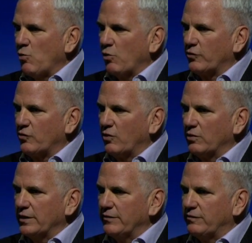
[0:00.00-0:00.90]
more
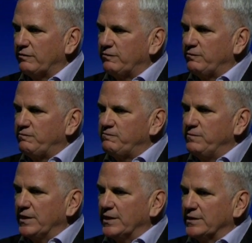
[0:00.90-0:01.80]
strongly,
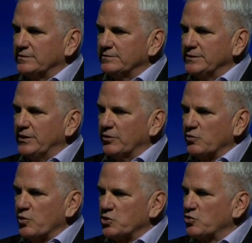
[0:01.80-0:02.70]

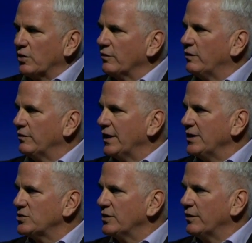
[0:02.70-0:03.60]
with a stronger
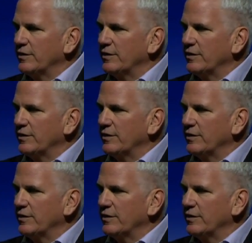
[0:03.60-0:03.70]
foundation,